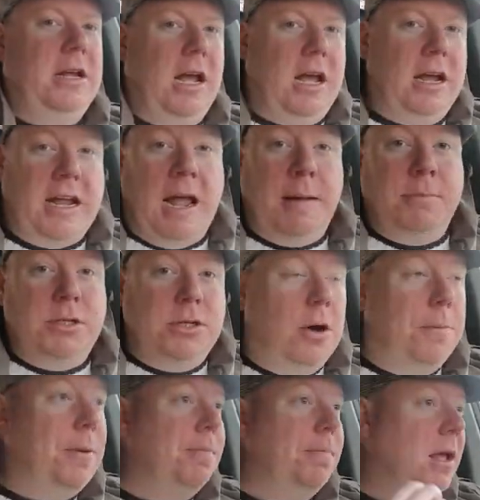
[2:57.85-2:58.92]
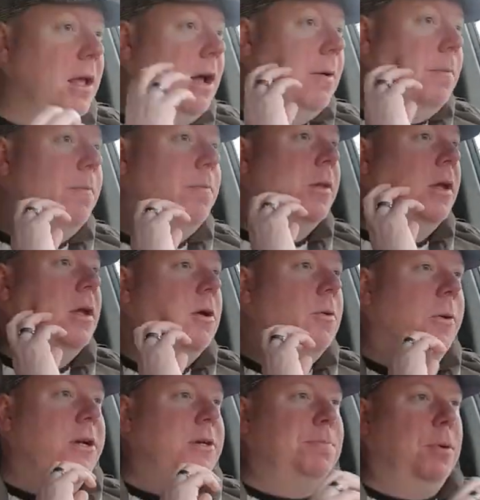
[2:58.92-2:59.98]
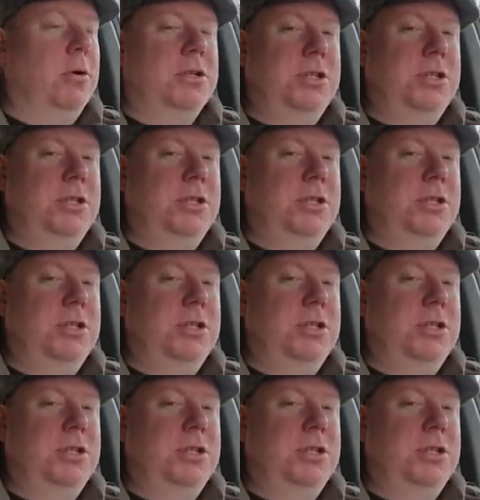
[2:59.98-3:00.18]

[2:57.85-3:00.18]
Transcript: GamStop, which blocks